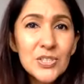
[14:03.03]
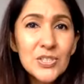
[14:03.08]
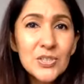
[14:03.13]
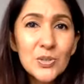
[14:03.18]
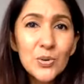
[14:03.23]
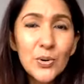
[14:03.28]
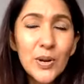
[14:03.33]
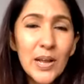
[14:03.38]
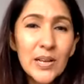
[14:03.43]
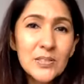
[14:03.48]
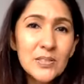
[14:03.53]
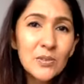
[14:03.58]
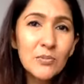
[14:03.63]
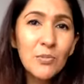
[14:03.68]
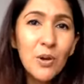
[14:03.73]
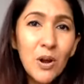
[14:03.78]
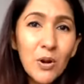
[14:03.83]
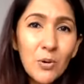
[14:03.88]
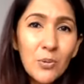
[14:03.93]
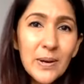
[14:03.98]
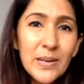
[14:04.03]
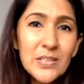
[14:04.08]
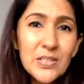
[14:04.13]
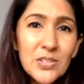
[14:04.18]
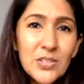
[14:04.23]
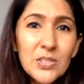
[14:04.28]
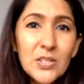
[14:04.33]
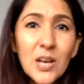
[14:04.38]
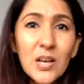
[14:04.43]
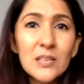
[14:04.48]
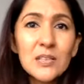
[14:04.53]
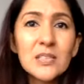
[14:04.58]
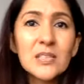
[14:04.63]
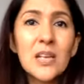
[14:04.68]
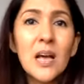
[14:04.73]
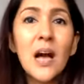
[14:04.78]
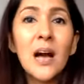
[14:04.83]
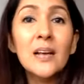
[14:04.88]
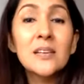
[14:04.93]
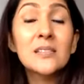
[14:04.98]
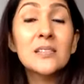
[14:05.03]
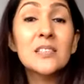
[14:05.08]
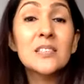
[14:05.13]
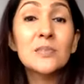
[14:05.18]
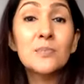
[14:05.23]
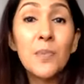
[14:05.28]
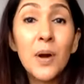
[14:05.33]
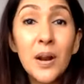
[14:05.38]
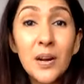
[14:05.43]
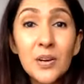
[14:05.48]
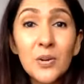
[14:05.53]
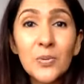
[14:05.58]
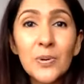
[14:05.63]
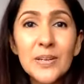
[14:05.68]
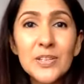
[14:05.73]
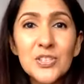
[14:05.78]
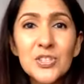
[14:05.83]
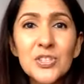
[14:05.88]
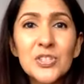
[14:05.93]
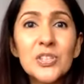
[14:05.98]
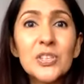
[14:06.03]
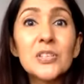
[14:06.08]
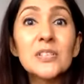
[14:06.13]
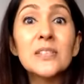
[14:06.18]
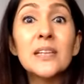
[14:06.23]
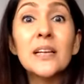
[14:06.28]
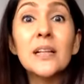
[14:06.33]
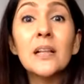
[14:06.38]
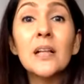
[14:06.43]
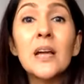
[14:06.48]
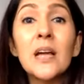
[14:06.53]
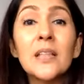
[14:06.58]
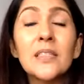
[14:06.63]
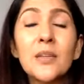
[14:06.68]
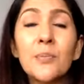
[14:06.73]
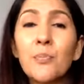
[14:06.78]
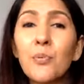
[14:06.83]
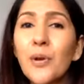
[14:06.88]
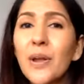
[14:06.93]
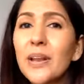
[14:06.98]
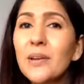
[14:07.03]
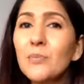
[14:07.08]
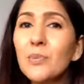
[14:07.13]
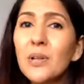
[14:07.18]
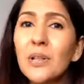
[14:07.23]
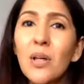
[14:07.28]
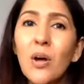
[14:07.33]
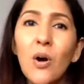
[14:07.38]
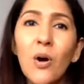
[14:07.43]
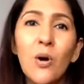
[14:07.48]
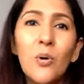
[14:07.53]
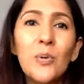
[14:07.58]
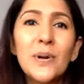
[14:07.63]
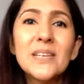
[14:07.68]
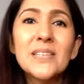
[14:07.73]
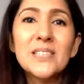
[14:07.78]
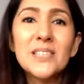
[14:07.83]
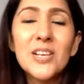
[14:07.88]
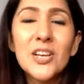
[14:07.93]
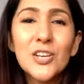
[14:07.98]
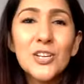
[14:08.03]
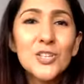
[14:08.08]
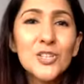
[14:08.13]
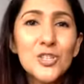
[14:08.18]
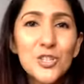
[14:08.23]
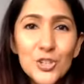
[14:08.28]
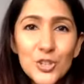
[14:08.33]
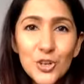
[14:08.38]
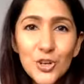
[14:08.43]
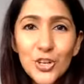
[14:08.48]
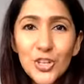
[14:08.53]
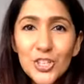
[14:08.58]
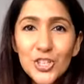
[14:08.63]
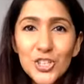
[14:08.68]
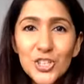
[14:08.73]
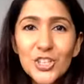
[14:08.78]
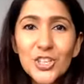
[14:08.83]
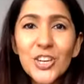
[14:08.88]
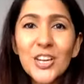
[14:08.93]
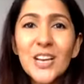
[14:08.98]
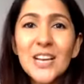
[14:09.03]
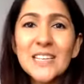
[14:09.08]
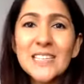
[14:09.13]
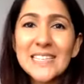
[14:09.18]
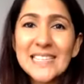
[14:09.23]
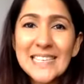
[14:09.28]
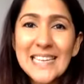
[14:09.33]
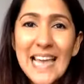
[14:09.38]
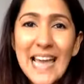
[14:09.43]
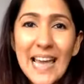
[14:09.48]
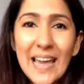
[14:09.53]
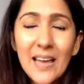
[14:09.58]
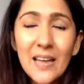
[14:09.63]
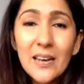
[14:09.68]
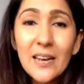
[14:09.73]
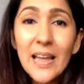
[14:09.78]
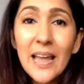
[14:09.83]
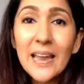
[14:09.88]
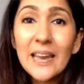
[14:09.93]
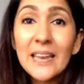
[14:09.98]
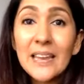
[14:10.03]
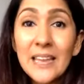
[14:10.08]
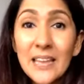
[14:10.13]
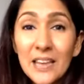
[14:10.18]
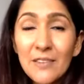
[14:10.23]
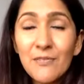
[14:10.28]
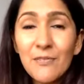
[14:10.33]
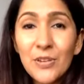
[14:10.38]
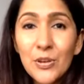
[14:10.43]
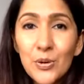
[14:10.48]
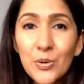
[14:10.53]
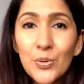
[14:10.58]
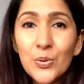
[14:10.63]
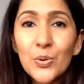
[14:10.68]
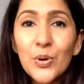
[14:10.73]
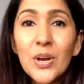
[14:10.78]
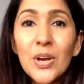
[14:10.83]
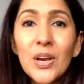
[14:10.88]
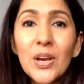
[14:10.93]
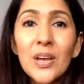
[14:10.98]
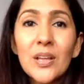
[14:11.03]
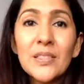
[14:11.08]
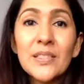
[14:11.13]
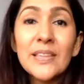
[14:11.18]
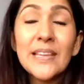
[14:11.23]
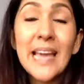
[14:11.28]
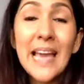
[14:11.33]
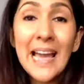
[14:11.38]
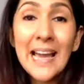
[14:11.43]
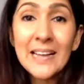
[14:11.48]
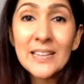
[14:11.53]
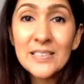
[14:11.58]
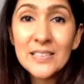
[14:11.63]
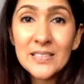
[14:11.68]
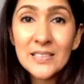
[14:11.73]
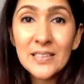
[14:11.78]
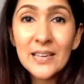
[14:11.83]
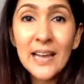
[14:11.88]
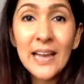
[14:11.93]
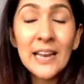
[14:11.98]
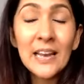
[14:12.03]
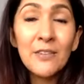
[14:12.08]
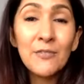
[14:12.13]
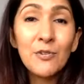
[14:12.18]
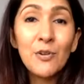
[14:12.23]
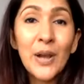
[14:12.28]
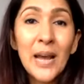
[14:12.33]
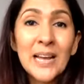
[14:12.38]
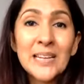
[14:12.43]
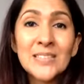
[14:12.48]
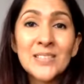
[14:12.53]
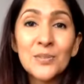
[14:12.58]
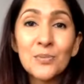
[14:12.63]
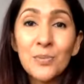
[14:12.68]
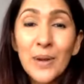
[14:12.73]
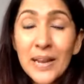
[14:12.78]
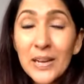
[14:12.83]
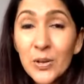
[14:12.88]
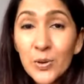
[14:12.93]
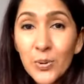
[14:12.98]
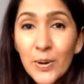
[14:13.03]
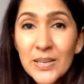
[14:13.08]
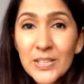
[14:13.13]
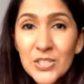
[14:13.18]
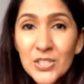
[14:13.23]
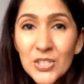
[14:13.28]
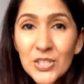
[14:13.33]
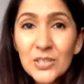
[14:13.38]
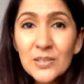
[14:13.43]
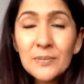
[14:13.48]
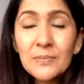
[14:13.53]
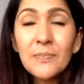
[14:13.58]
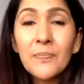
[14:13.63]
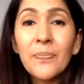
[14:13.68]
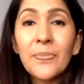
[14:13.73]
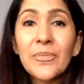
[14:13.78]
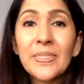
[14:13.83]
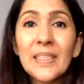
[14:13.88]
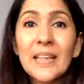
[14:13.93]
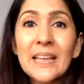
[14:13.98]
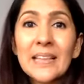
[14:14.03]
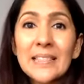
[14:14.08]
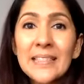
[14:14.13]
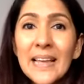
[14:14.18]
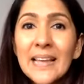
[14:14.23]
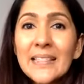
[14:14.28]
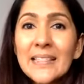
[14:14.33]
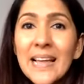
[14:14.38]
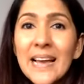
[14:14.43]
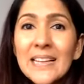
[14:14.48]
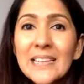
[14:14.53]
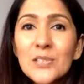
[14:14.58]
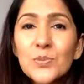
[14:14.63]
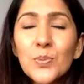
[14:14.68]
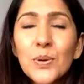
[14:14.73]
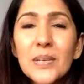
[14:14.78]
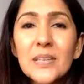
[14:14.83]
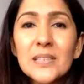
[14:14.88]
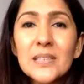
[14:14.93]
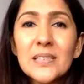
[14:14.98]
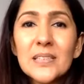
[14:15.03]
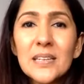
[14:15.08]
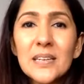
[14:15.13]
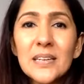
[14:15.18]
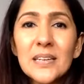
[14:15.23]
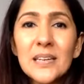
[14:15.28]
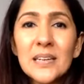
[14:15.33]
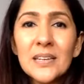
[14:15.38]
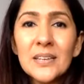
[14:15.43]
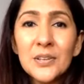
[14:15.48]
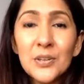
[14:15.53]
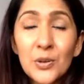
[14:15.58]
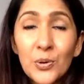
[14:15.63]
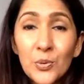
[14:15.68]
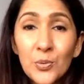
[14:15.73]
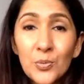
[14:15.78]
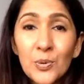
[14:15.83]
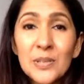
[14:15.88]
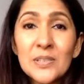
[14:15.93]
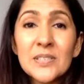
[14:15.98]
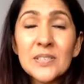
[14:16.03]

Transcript: Don't ask the wrong questions. Ask the smart questions, because the brain will always search, scan, and give you the answer. And if you ask the right question, then that's what, it'll